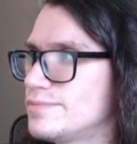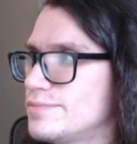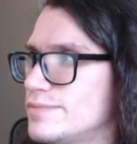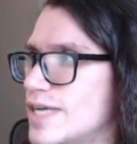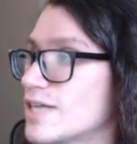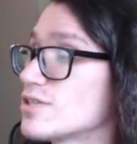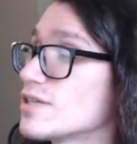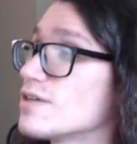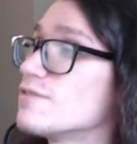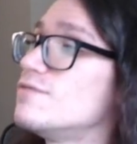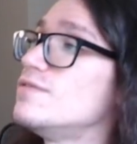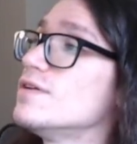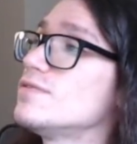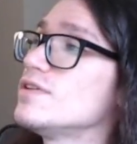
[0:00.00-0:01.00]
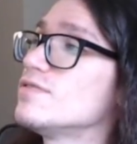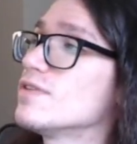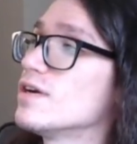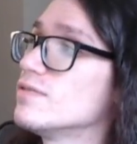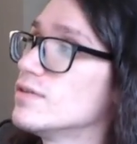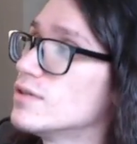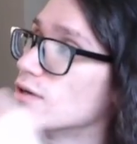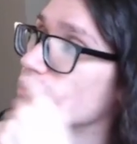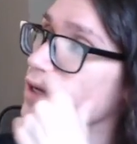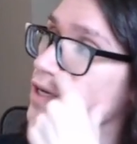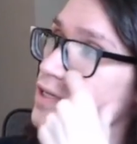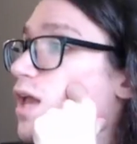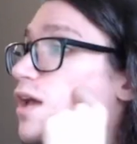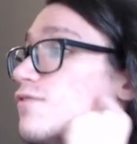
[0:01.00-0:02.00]
Actually, a 5500.
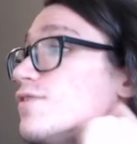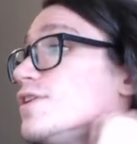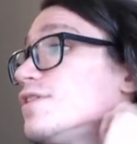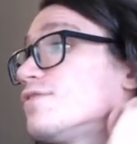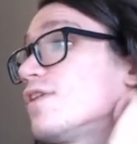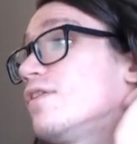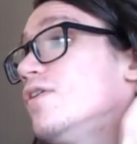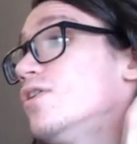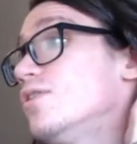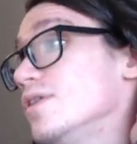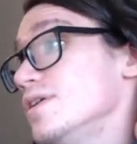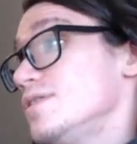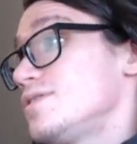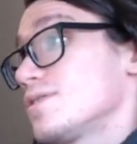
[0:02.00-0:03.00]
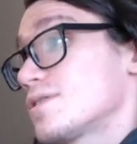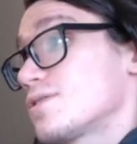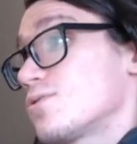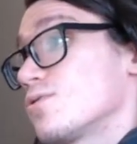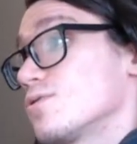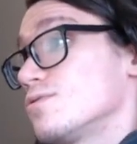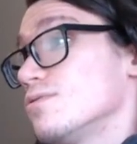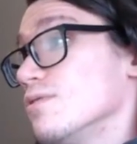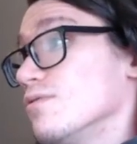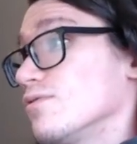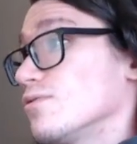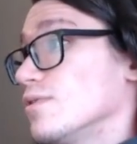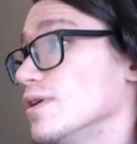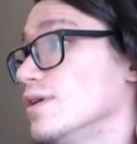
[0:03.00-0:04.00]
Okay, 5500 is 6-core 12
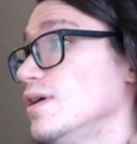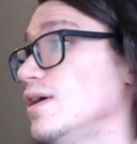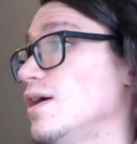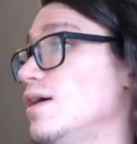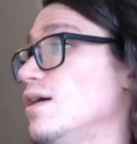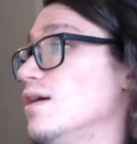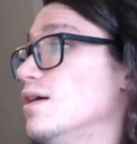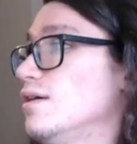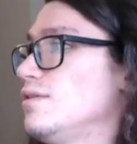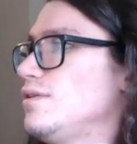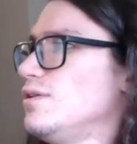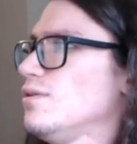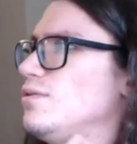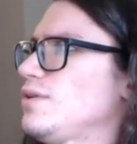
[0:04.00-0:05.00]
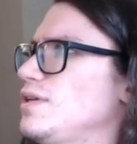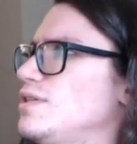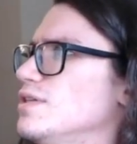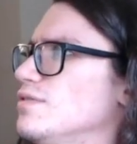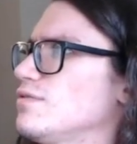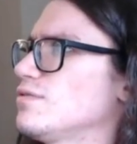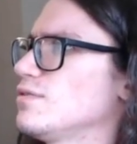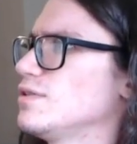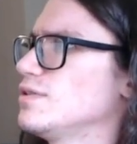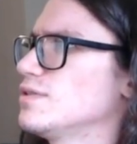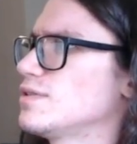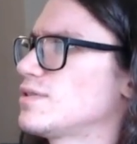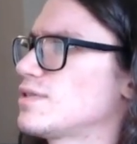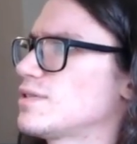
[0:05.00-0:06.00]
thread. The only
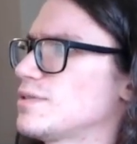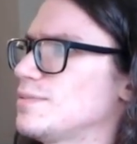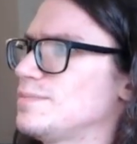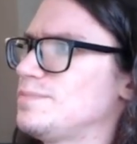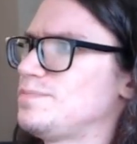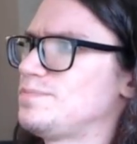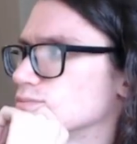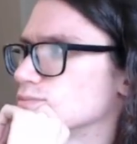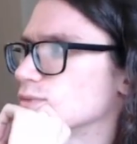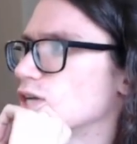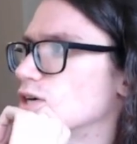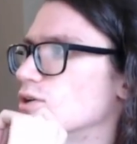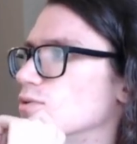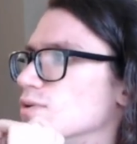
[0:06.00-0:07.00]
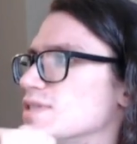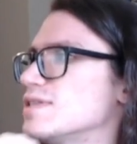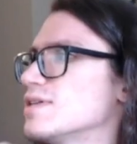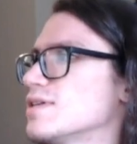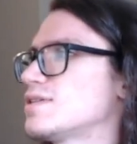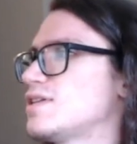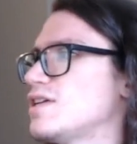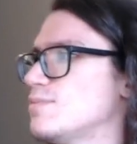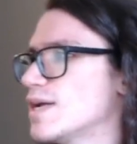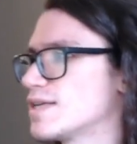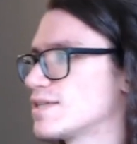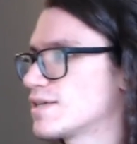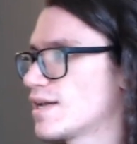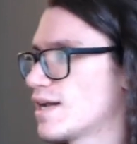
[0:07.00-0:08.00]
difference, Oh, it's 16
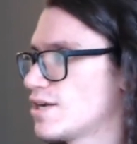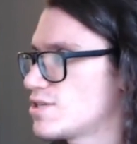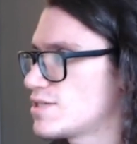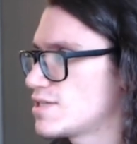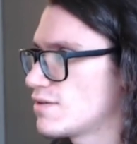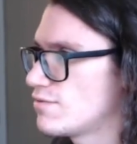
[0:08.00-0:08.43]
megs of cache instead of